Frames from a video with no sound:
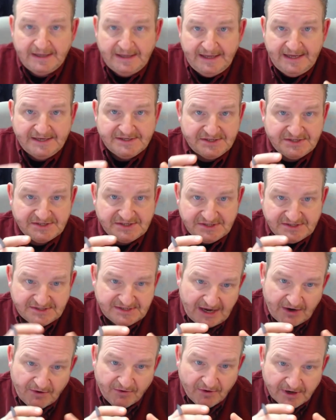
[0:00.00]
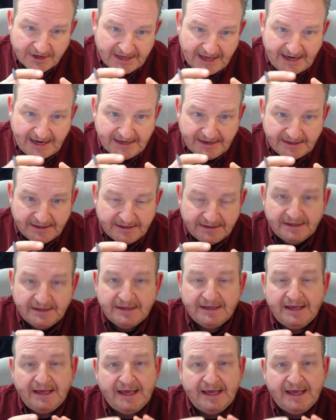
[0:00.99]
isn't segregated